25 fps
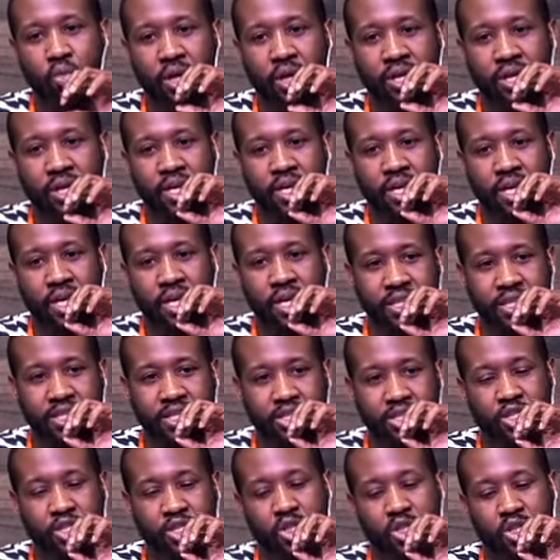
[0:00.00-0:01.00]
and were
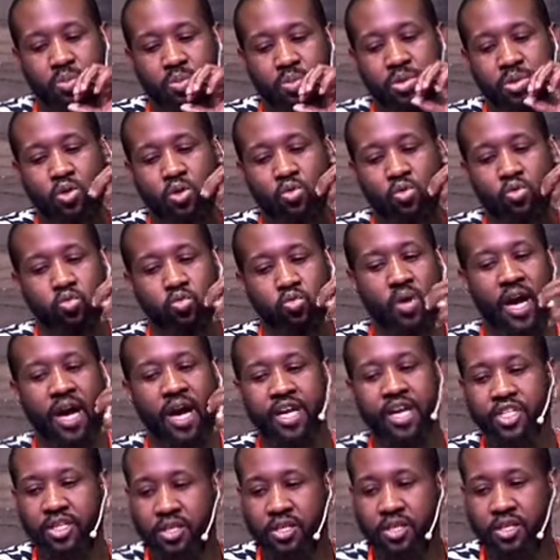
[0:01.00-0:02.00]
not seen to be
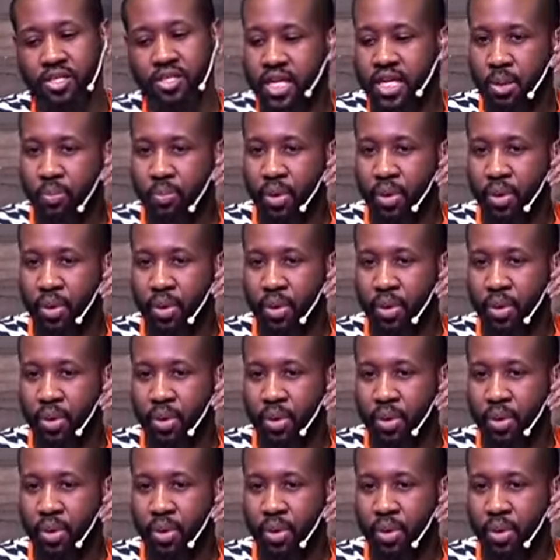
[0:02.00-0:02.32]
righteous,